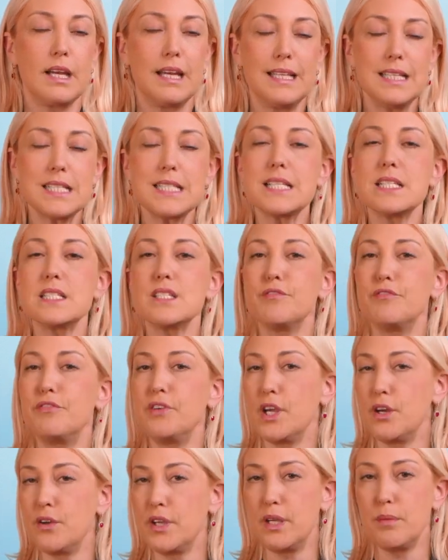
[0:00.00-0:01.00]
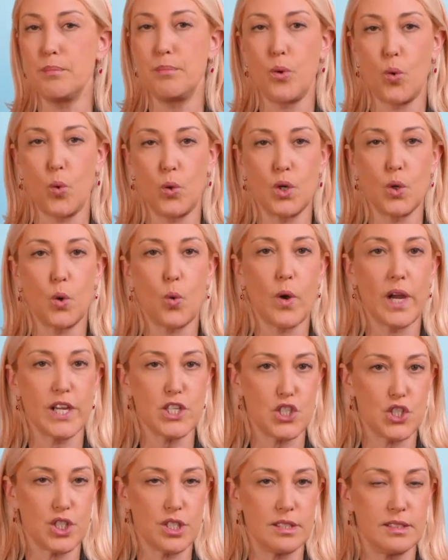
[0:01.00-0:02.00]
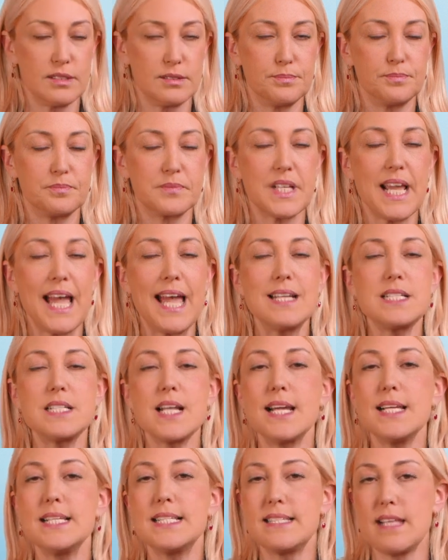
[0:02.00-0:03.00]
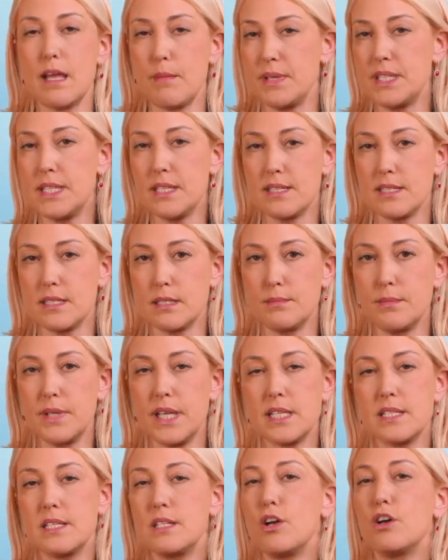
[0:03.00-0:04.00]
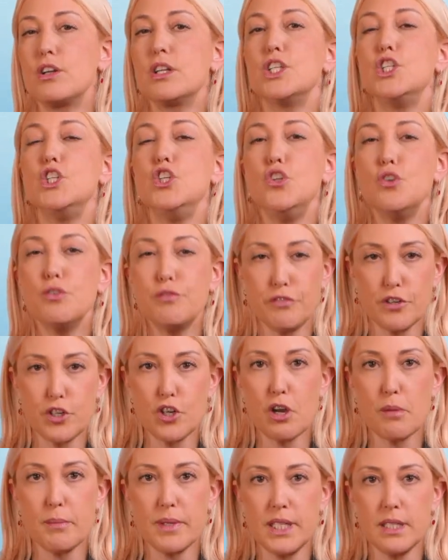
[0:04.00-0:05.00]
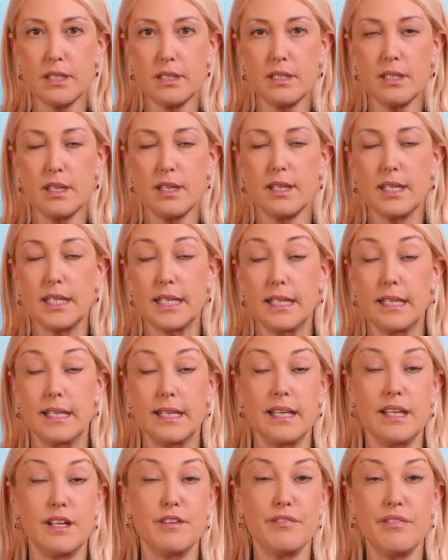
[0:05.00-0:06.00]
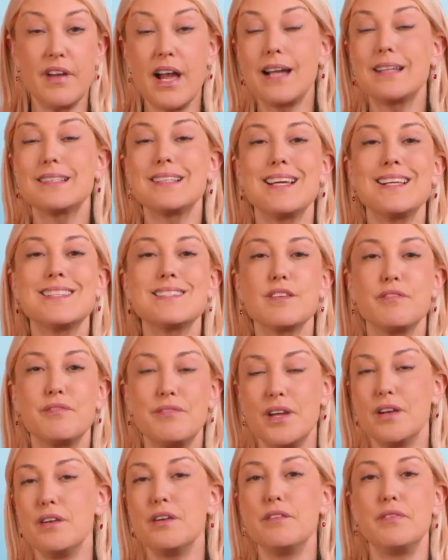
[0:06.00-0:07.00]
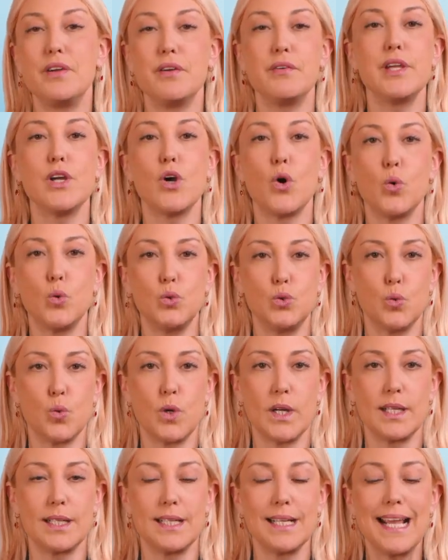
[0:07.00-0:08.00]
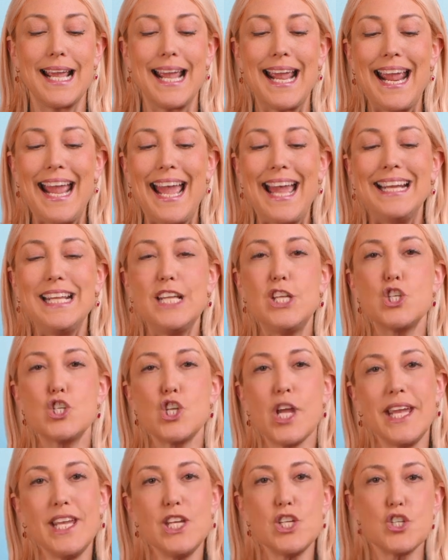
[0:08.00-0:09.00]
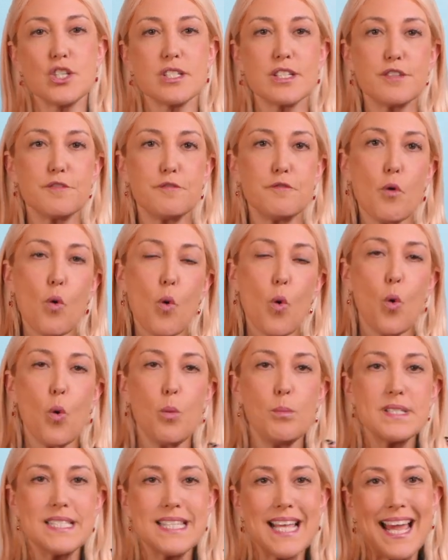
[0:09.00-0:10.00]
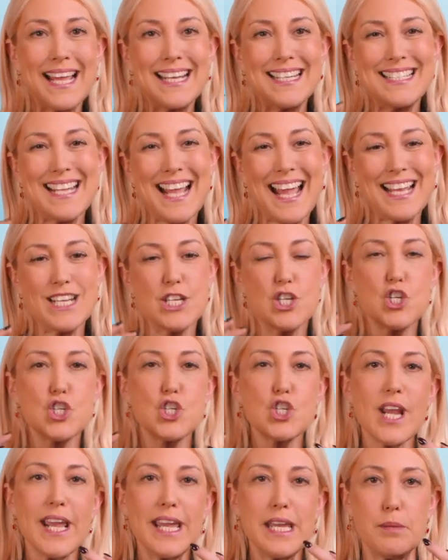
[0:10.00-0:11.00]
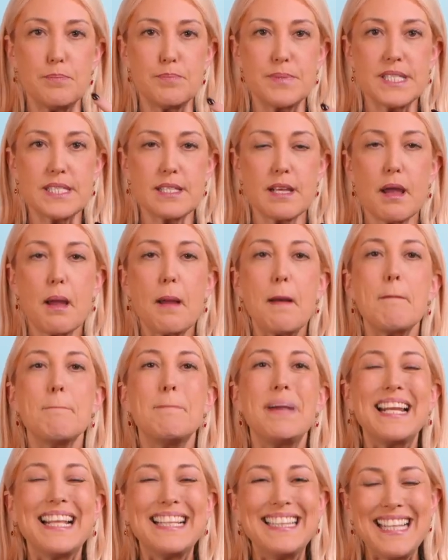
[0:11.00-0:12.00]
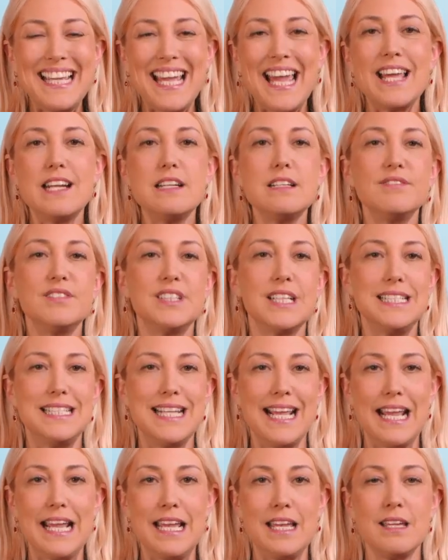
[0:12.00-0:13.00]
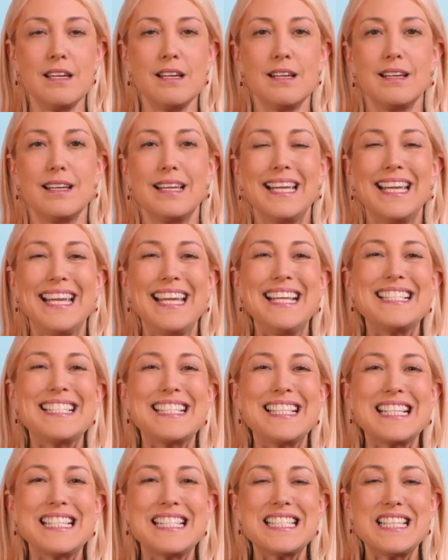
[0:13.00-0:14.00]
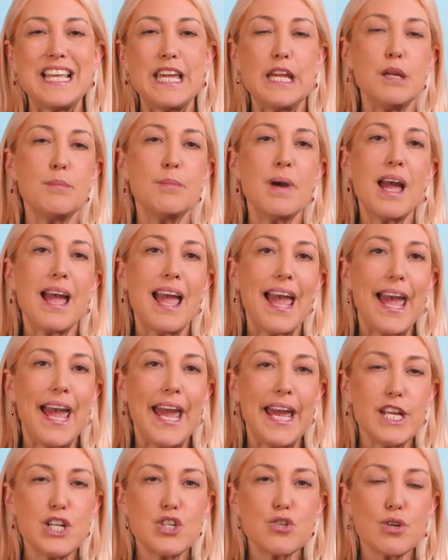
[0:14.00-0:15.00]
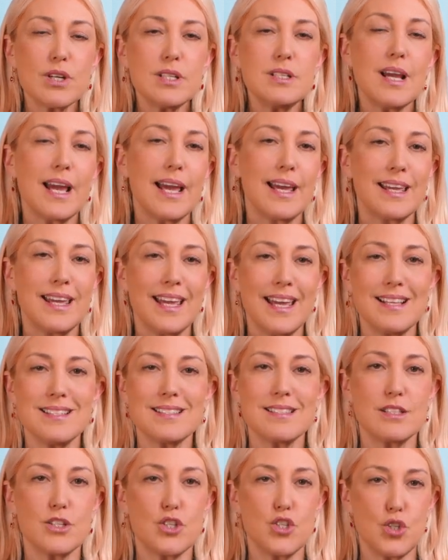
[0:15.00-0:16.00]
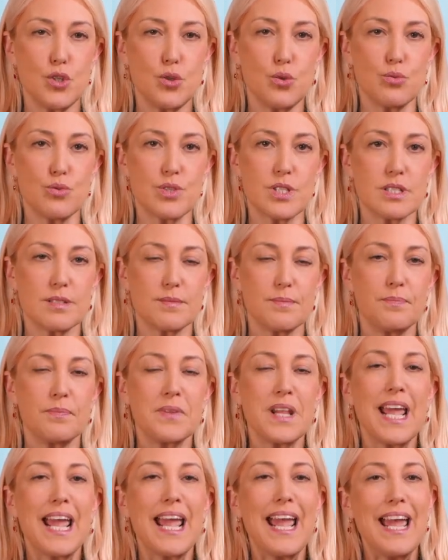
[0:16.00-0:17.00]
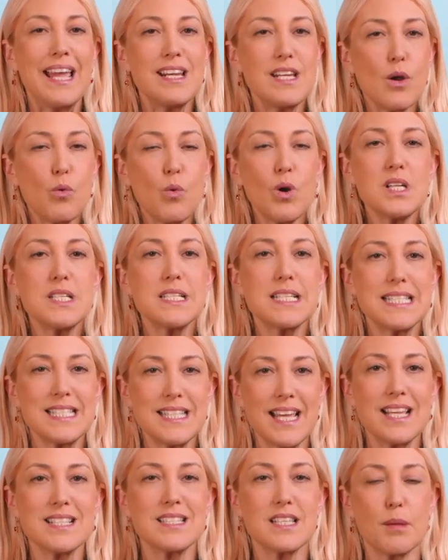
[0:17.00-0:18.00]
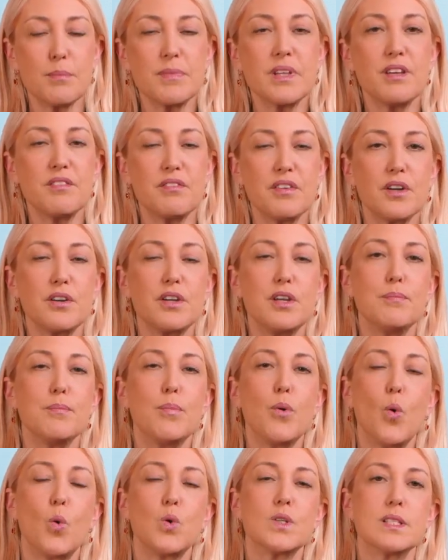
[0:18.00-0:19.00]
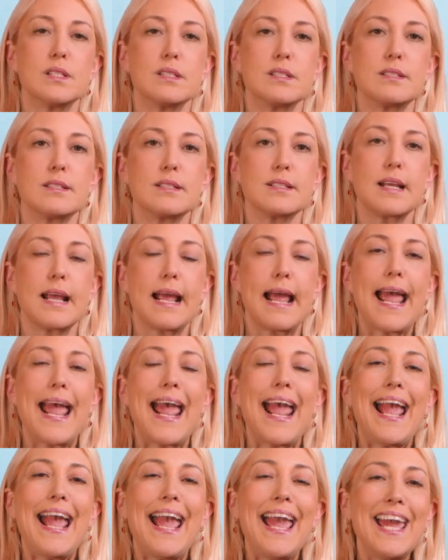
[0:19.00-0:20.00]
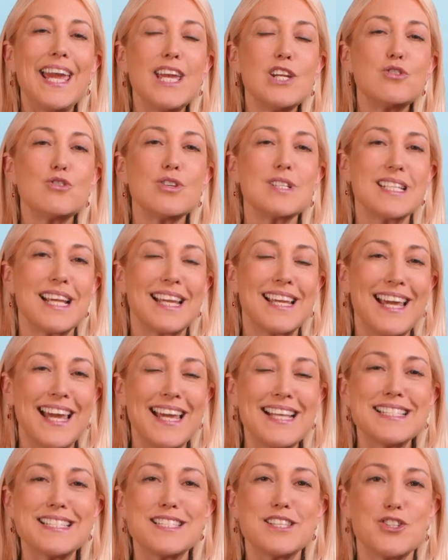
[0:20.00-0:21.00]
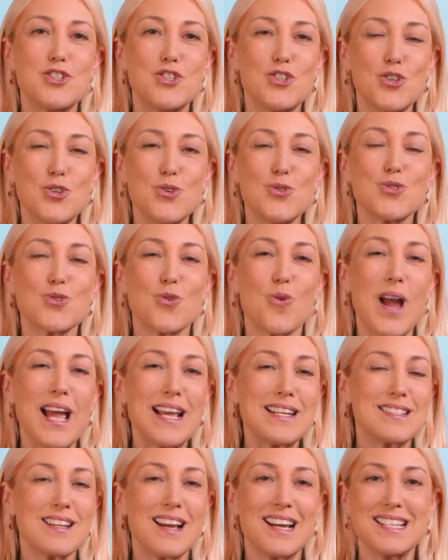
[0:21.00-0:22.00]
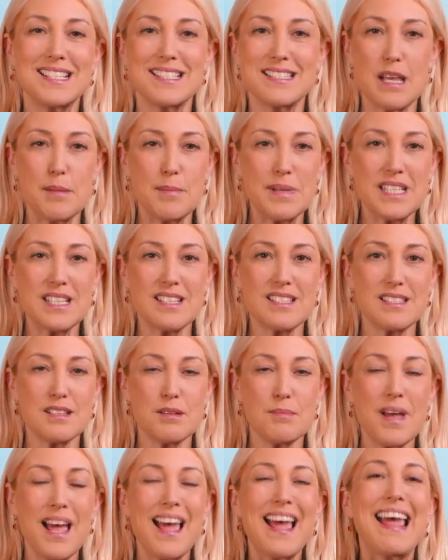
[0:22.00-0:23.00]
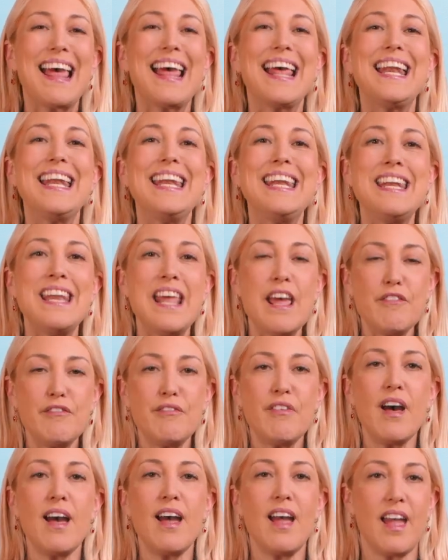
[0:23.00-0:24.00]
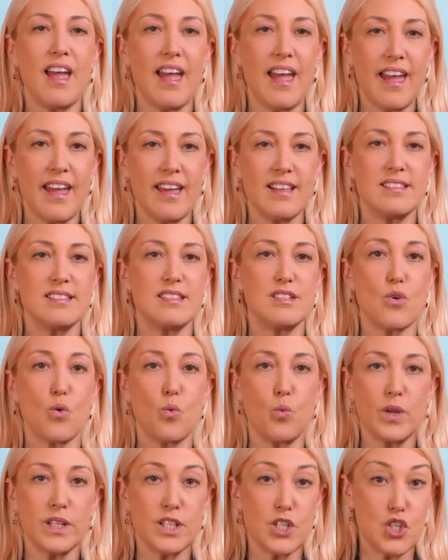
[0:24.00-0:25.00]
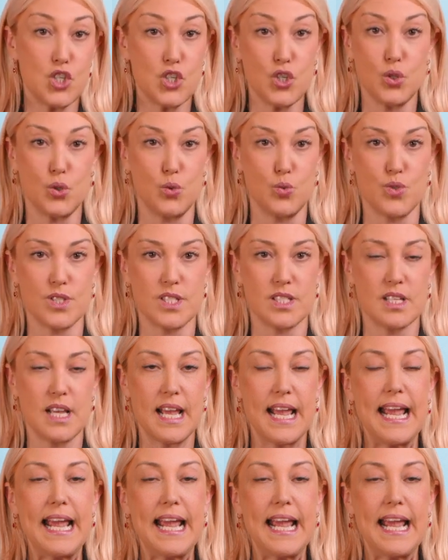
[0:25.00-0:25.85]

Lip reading: This is a very important question. Anti-Semitism is not a new phenomenon. In fact, it's a very, very old one. And it changes forms and shapes. But at the end of the day, it's the same hatred against the Jews. And I want to say something very important. Hatred against the Jews or anti-Semitism never ends with the Jews.